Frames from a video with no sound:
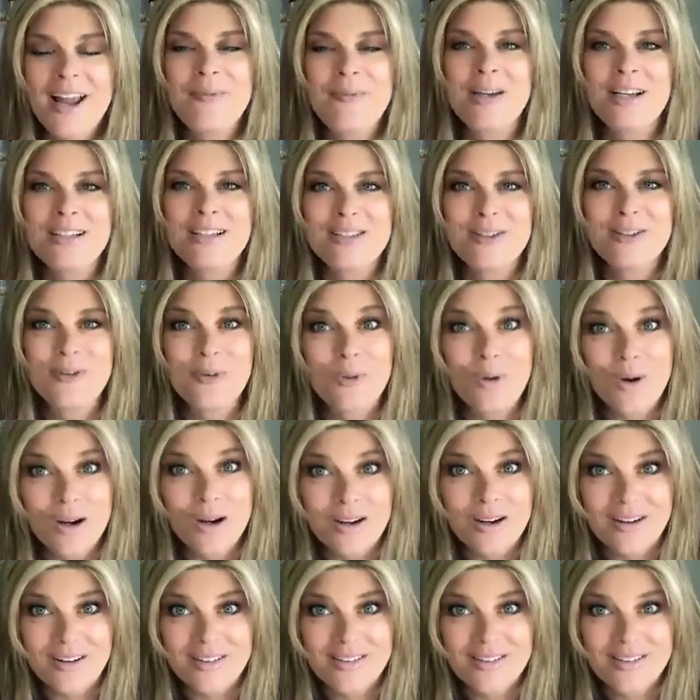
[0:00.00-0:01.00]
because it
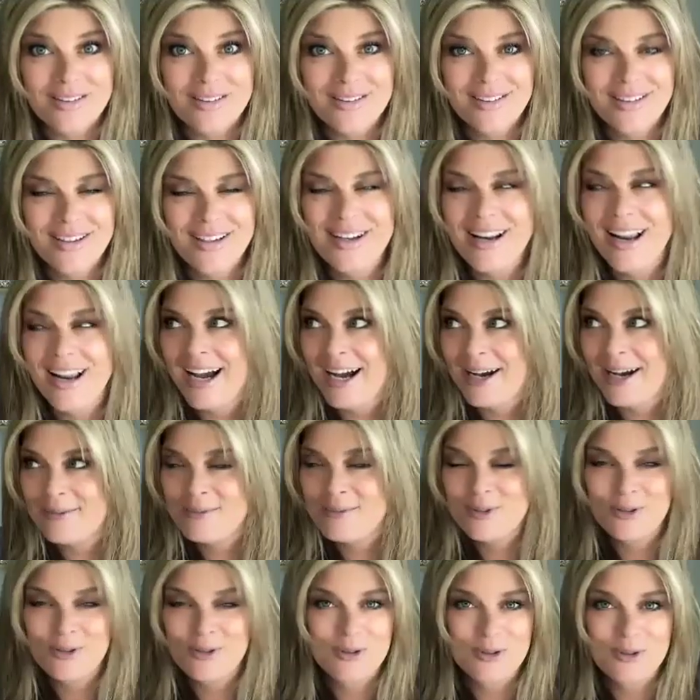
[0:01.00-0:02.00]
works. It
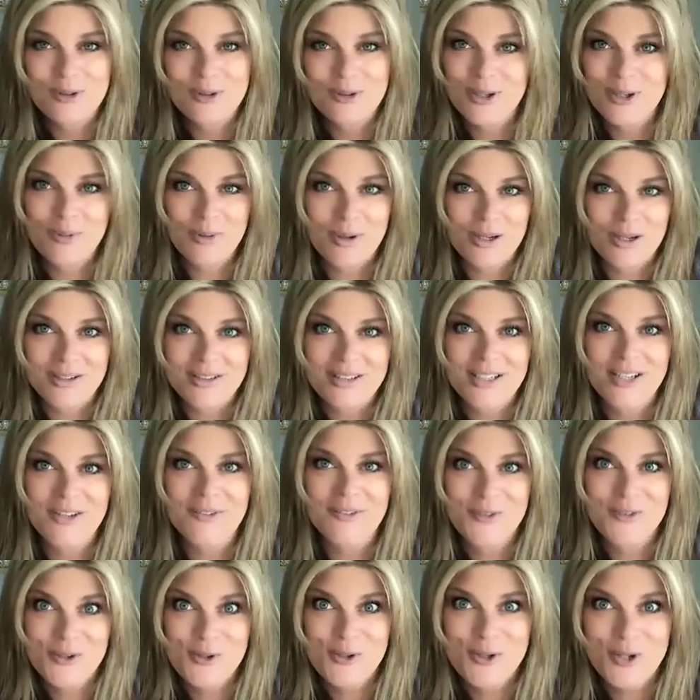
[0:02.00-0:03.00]
absolutely works
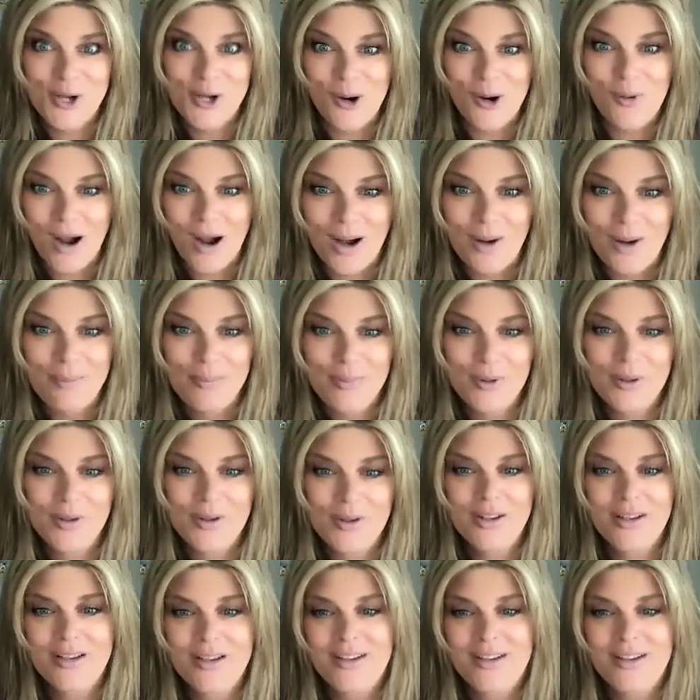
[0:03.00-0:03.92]
if you show up.